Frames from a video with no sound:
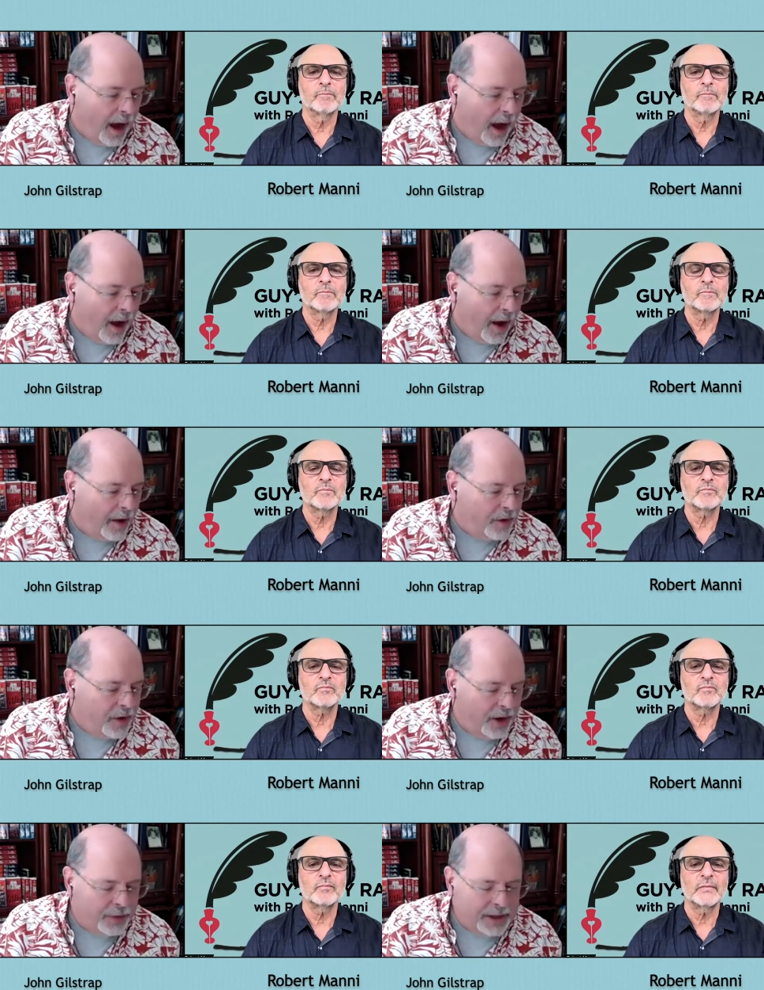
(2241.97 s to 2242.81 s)
Speaker 1: you
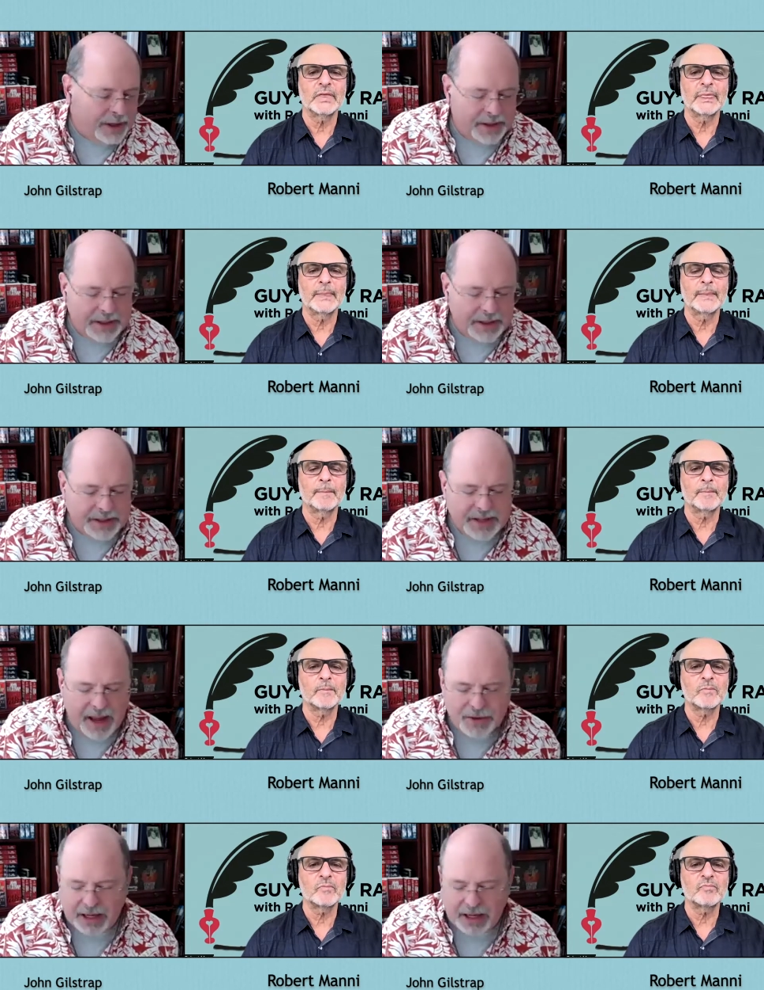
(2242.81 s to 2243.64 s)
know, this
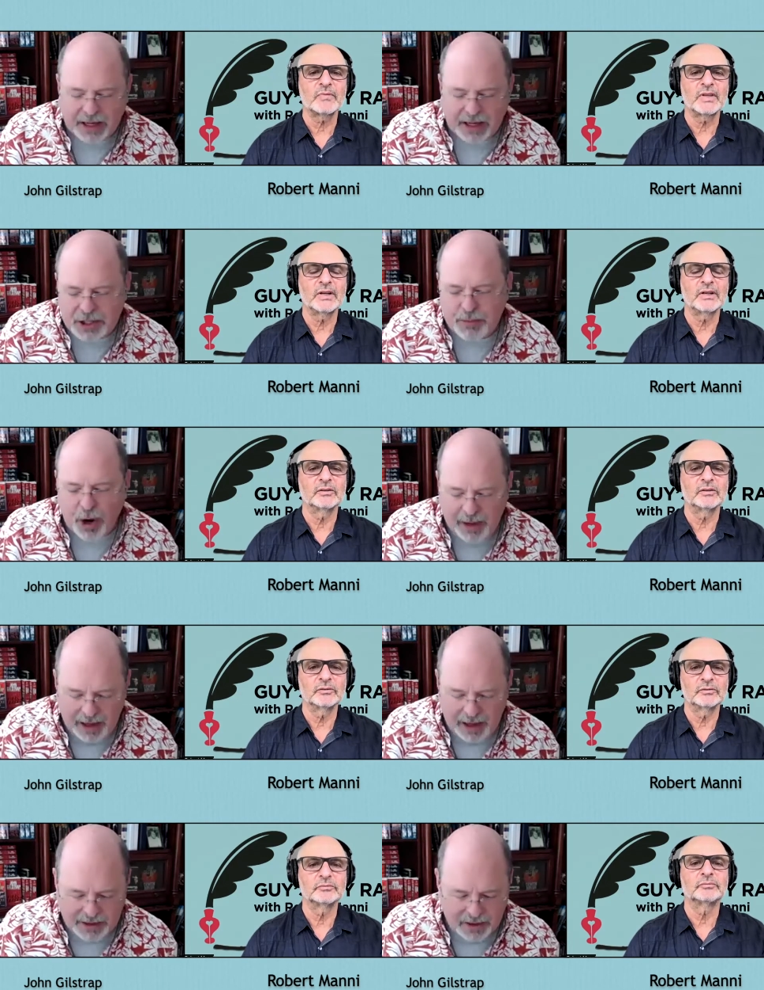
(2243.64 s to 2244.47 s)
sounds like a smarmy
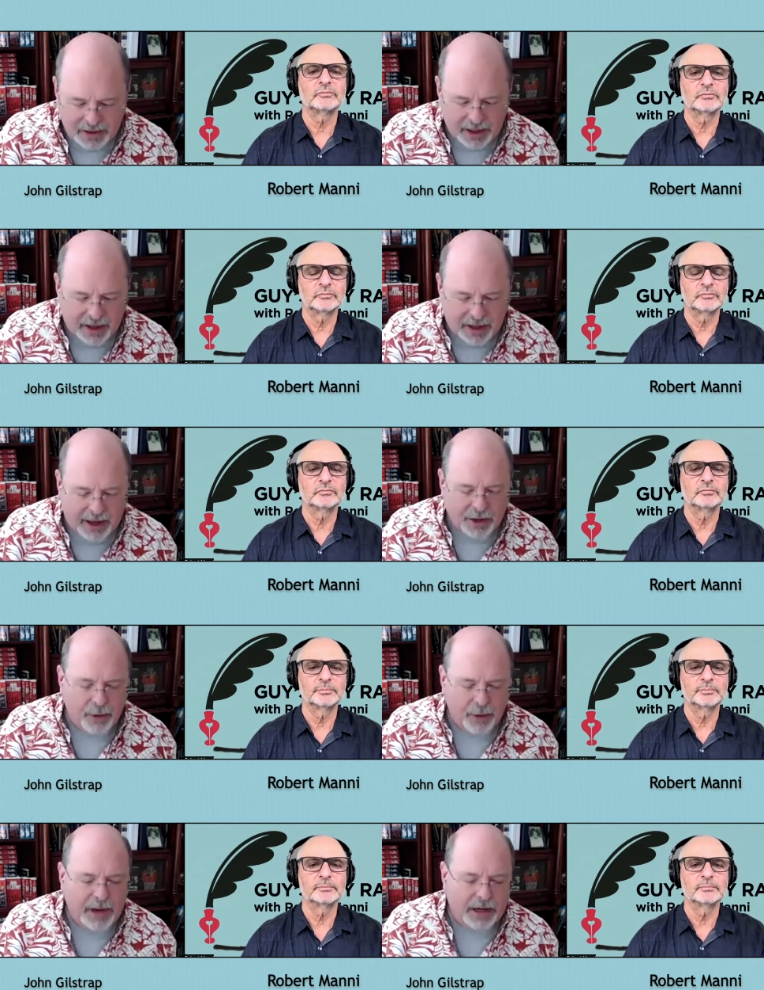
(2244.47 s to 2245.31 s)
answer, and I don't
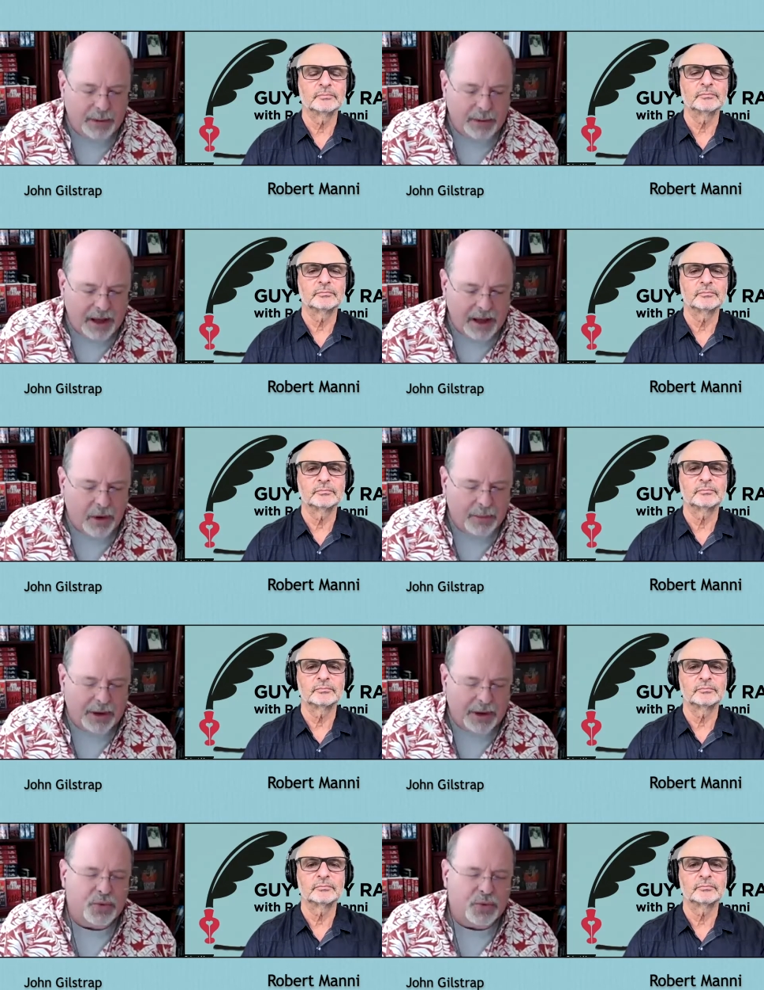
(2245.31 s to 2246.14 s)
mean it to be that way, but
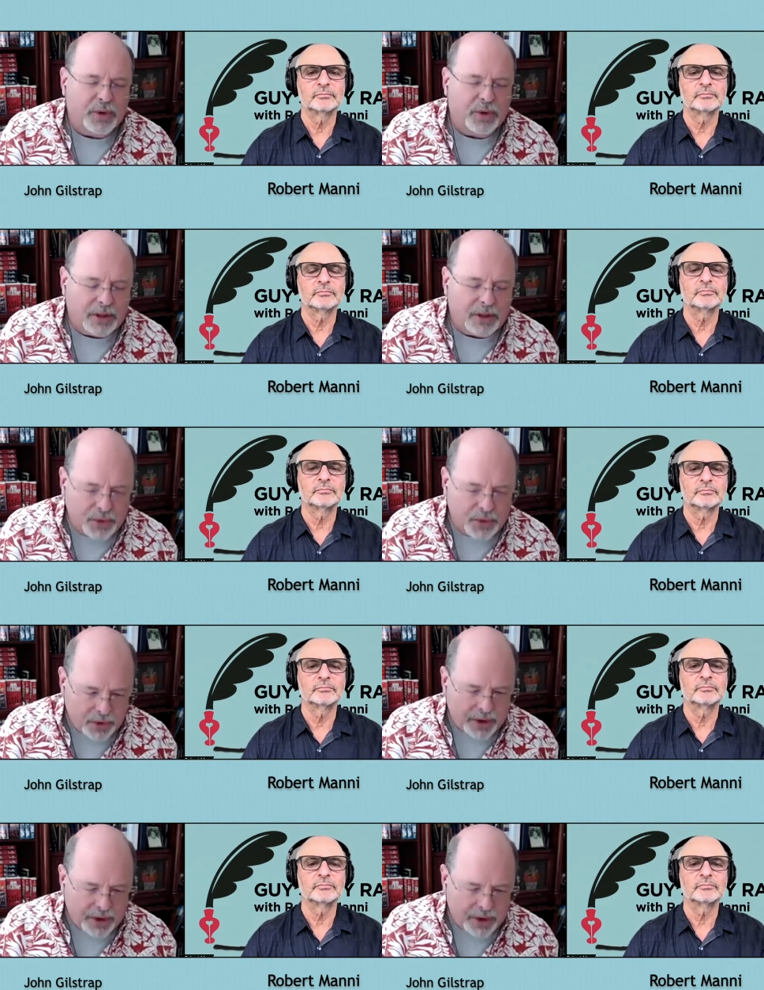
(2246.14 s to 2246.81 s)
it's really true.